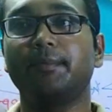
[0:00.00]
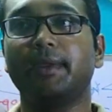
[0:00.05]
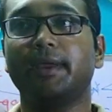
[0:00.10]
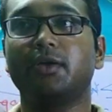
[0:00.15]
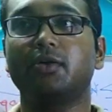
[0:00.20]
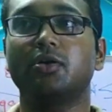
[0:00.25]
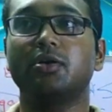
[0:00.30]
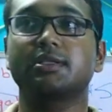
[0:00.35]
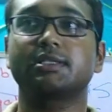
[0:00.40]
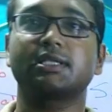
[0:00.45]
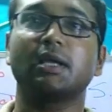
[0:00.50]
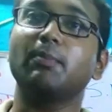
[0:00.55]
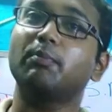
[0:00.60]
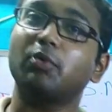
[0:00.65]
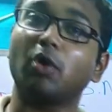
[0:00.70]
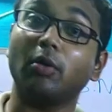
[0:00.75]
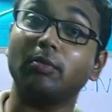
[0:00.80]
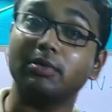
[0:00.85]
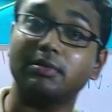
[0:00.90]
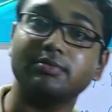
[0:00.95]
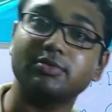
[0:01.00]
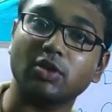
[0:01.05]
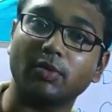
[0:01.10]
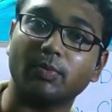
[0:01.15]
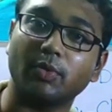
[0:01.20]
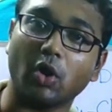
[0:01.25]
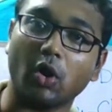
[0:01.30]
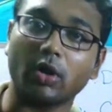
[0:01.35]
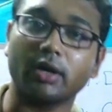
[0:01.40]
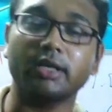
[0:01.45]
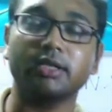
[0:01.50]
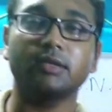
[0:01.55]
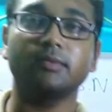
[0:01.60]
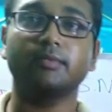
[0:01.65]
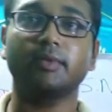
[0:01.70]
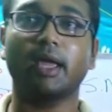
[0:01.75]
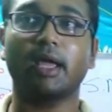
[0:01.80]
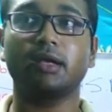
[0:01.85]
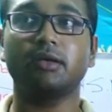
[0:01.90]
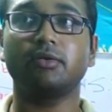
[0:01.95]
because some problems of
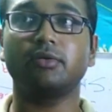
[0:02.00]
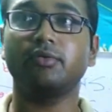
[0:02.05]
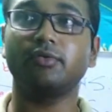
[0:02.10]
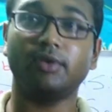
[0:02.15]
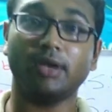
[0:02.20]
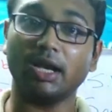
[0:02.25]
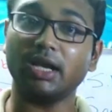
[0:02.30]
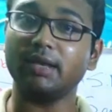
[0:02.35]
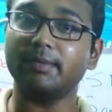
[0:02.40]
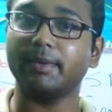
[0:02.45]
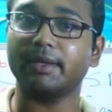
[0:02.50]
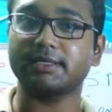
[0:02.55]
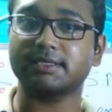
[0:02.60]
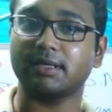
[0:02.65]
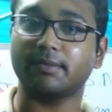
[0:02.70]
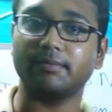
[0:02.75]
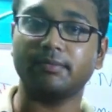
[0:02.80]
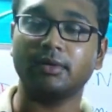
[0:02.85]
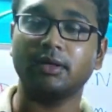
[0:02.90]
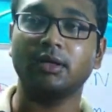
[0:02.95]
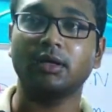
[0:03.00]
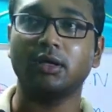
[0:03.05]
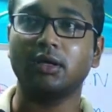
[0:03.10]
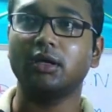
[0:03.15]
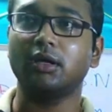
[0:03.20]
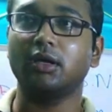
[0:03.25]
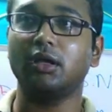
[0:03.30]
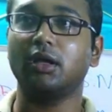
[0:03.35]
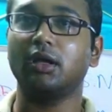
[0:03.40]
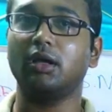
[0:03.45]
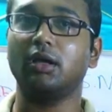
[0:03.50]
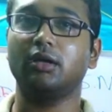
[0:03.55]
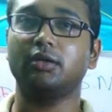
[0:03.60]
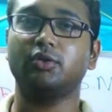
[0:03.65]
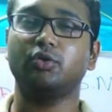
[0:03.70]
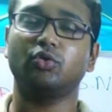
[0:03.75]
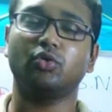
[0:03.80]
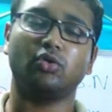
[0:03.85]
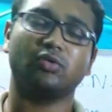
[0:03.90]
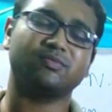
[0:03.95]
logarithm can really make some
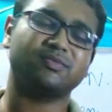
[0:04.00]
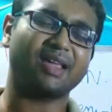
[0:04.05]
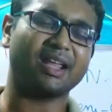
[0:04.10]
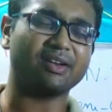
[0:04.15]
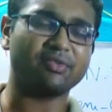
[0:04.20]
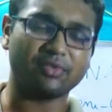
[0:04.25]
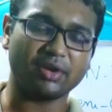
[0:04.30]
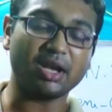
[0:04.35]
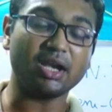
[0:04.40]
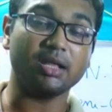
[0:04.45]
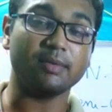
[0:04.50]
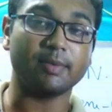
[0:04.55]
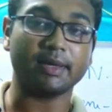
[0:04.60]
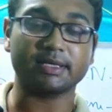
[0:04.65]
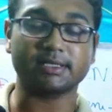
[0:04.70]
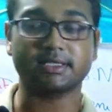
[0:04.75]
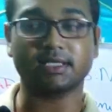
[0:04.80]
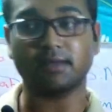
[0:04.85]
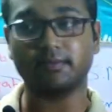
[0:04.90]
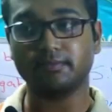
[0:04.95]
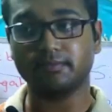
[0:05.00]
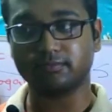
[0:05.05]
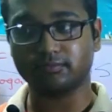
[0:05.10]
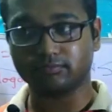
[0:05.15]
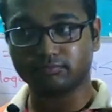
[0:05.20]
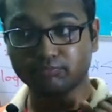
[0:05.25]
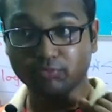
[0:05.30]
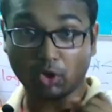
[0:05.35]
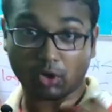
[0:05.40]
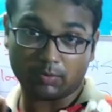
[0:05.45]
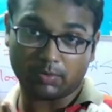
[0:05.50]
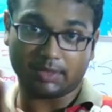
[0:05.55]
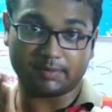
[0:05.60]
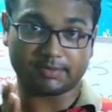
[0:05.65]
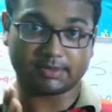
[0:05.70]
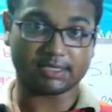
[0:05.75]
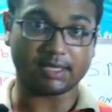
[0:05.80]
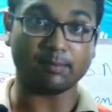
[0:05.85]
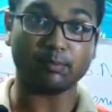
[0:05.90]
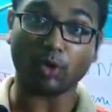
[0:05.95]
can really make some
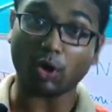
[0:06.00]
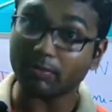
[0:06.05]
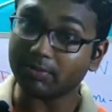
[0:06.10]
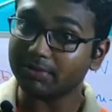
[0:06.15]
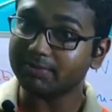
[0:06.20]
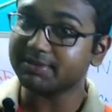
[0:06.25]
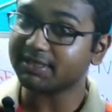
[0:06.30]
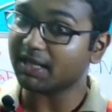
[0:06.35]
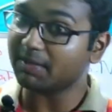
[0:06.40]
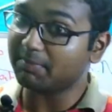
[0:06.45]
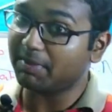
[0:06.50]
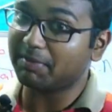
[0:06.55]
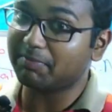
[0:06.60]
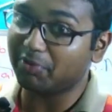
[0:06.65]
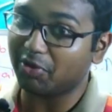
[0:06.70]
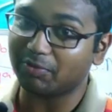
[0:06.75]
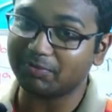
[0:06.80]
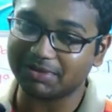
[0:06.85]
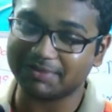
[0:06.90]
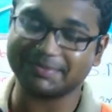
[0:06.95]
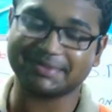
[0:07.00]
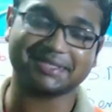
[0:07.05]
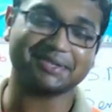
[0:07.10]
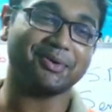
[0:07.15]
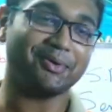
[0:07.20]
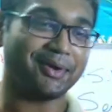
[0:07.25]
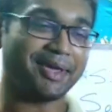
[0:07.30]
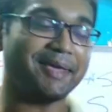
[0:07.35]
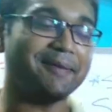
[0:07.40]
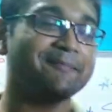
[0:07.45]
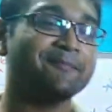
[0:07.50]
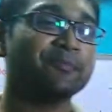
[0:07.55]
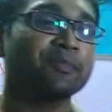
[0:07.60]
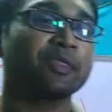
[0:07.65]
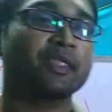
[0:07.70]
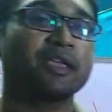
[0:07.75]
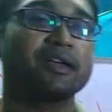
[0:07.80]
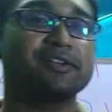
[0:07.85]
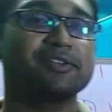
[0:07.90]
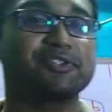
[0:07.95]
problems. Some problems can make problems. Okay,
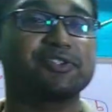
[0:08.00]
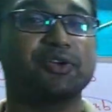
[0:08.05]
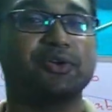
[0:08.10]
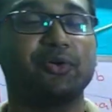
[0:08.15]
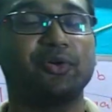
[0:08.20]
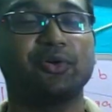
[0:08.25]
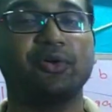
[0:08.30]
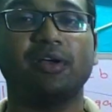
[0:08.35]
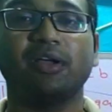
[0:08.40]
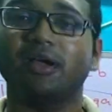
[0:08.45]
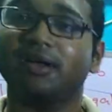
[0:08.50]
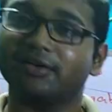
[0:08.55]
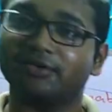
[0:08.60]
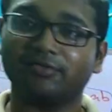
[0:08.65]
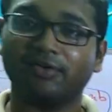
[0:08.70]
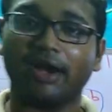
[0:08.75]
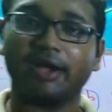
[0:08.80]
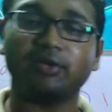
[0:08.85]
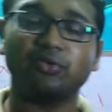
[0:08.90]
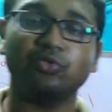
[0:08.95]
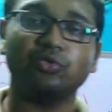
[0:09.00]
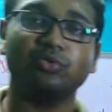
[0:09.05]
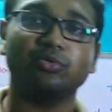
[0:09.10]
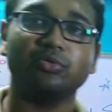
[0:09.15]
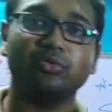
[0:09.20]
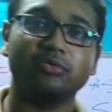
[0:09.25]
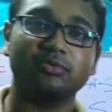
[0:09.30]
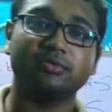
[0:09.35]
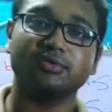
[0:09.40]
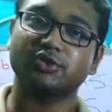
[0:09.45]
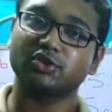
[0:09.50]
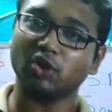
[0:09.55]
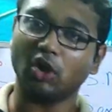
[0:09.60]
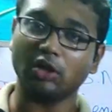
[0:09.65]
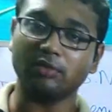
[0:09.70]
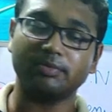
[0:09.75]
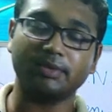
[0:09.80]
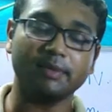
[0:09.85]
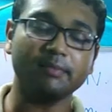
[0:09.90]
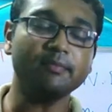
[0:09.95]
so try to
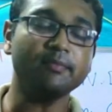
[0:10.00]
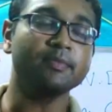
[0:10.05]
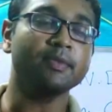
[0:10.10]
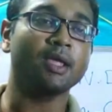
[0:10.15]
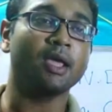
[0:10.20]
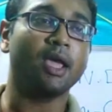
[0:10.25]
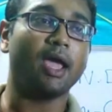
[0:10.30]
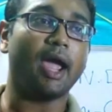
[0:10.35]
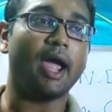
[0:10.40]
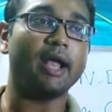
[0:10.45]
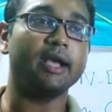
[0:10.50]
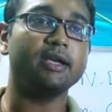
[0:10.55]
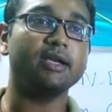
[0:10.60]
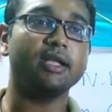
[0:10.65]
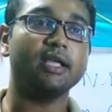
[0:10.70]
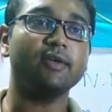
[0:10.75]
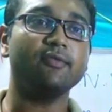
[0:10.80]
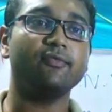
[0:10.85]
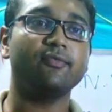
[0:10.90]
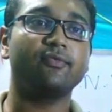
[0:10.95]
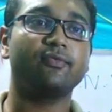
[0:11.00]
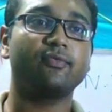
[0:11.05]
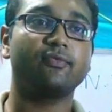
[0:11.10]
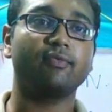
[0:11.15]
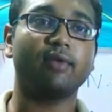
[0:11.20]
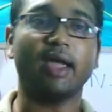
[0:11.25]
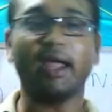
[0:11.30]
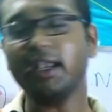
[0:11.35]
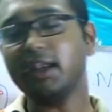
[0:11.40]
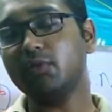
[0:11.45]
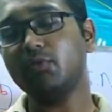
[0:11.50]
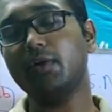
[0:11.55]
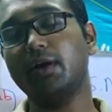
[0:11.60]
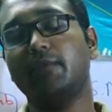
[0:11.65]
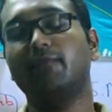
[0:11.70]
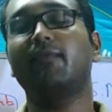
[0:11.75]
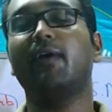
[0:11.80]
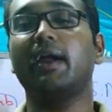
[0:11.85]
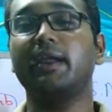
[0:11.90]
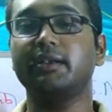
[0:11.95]
solve them, and if
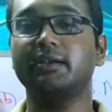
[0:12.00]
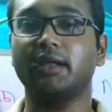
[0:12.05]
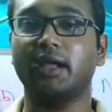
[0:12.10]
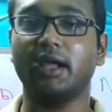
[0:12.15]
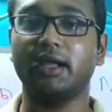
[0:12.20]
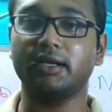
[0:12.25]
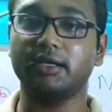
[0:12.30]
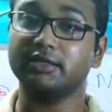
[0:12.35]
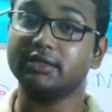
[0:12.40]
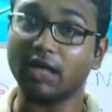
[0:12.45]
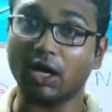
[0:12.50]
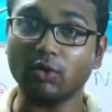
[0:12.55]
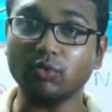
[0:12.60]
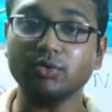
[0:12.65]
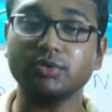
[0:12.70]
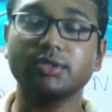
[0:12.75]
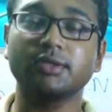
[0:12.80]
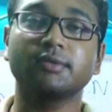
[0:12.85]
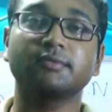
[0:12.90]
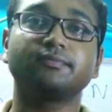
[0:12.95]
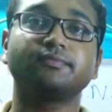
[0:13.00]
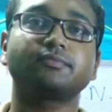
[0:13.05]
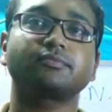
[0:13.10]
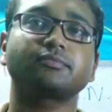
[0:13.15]
anywhere find any doubt,